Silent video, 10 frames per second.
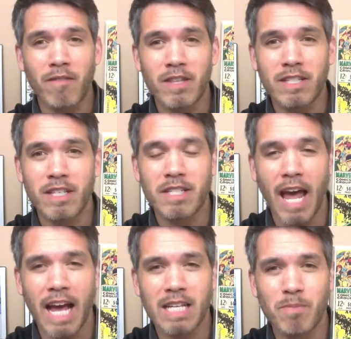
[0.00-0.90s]
This is
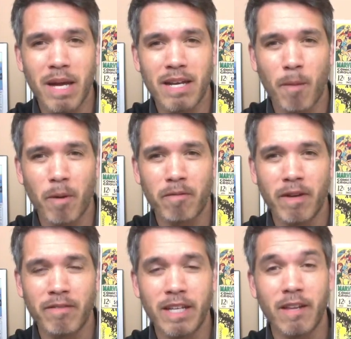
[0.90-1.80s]
X-Men number
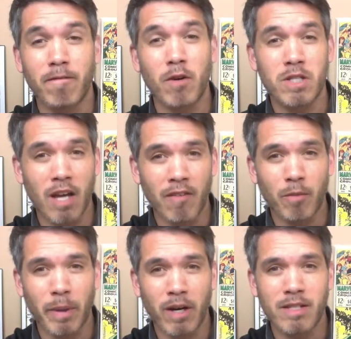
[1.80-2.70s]
50, the first cover
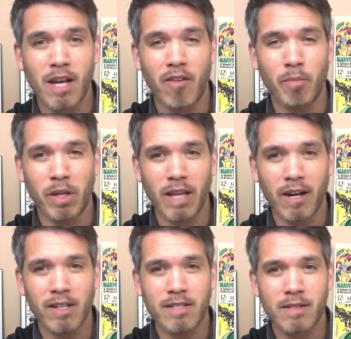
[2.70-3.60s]
appearance of
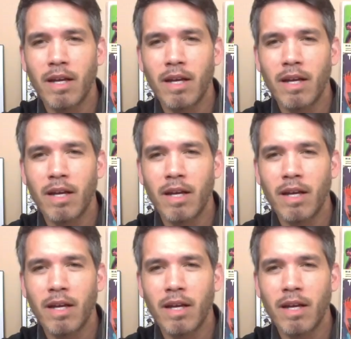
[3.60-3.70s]
Polaris.